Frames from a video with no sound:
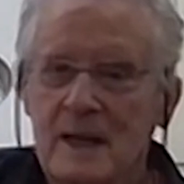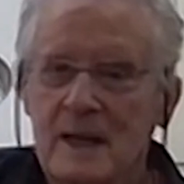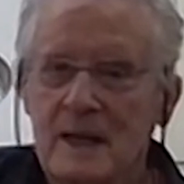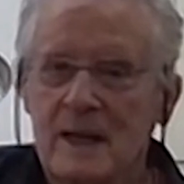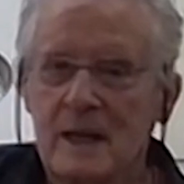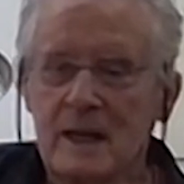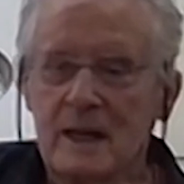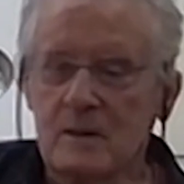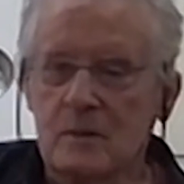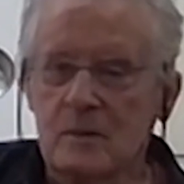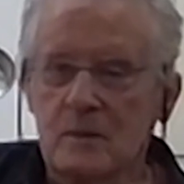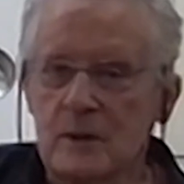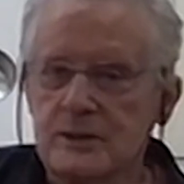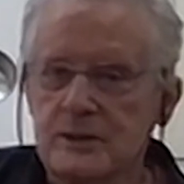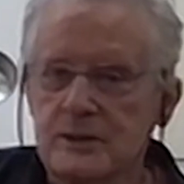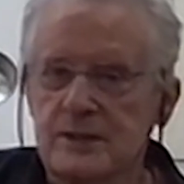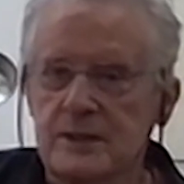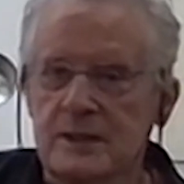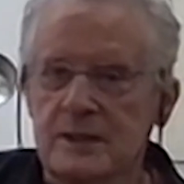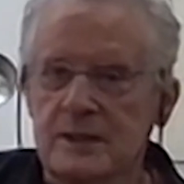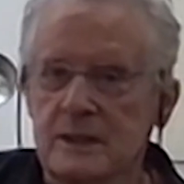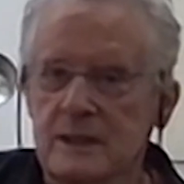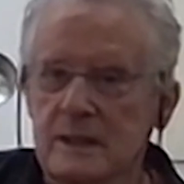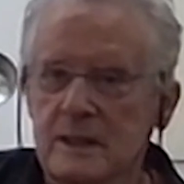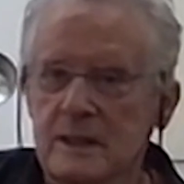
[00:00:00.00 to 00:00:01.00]
And I
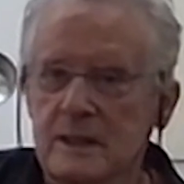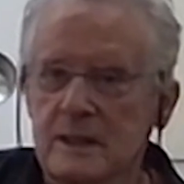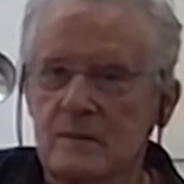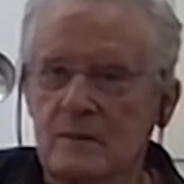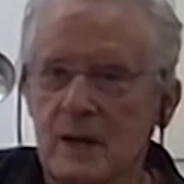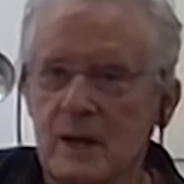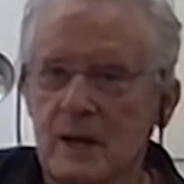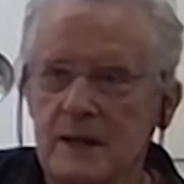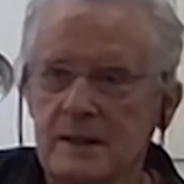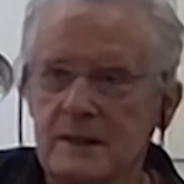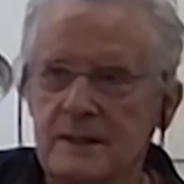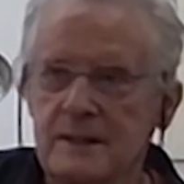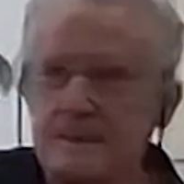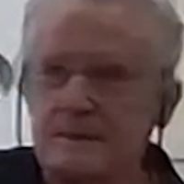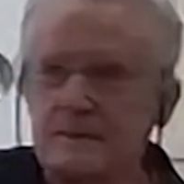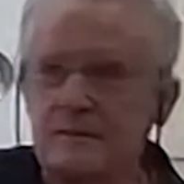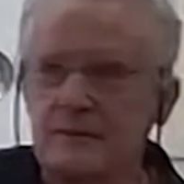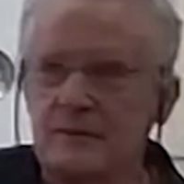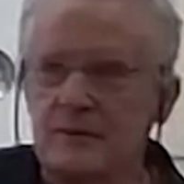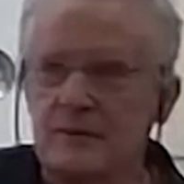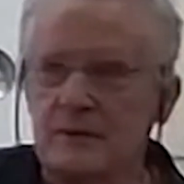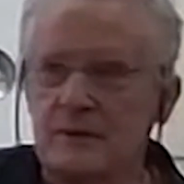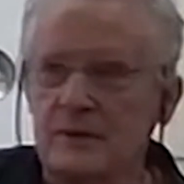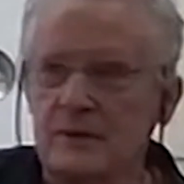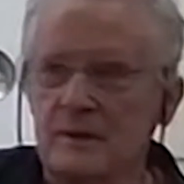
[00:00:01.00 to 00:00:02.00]
didn't
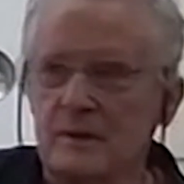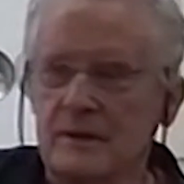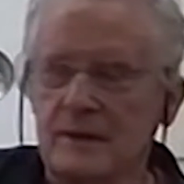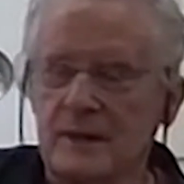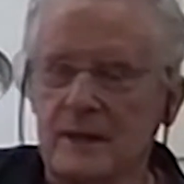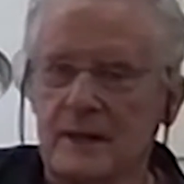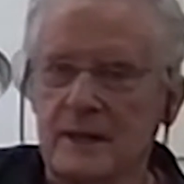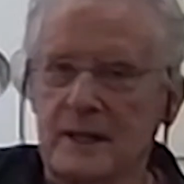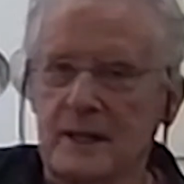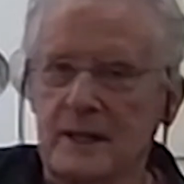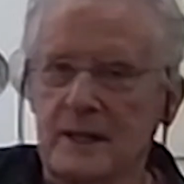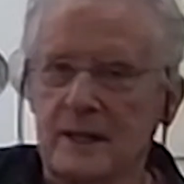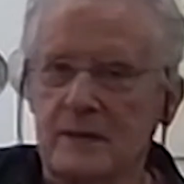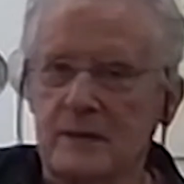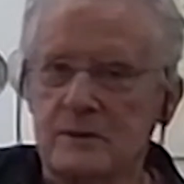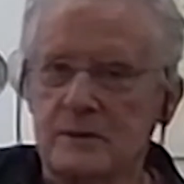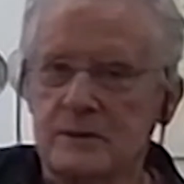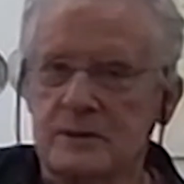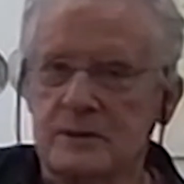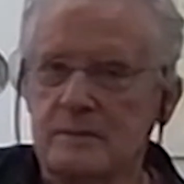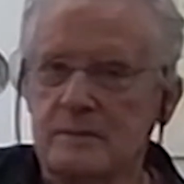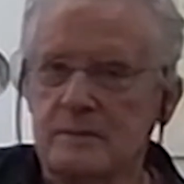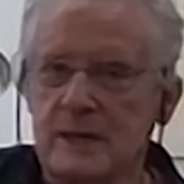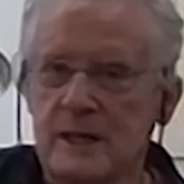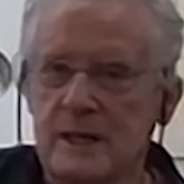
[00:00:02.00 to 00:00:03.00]
feel that he was
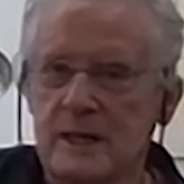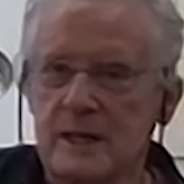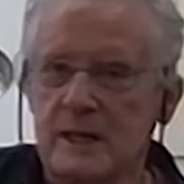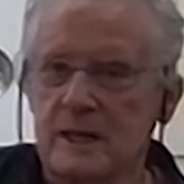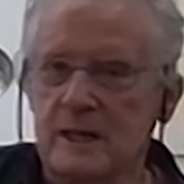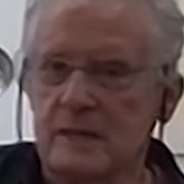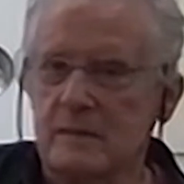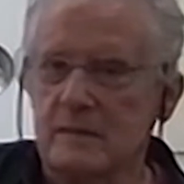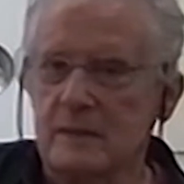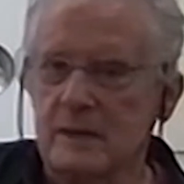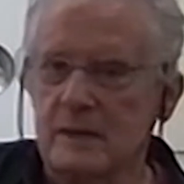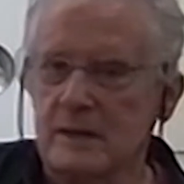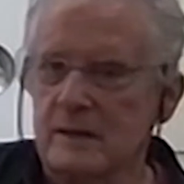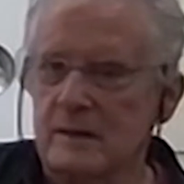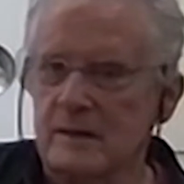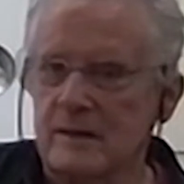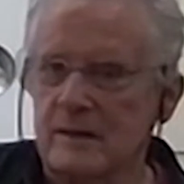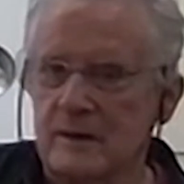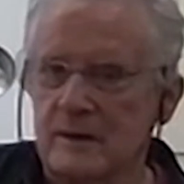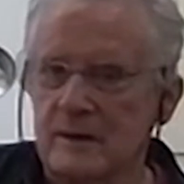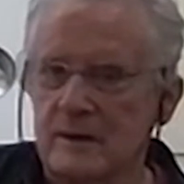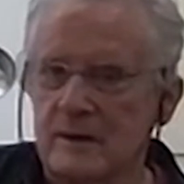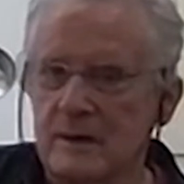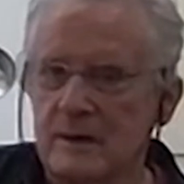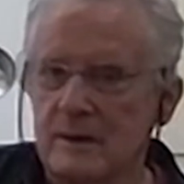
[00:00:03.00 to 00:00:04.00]
demeaning me
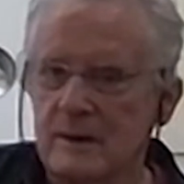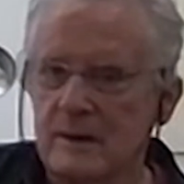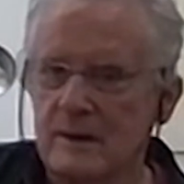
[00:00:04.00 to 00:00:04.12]
either.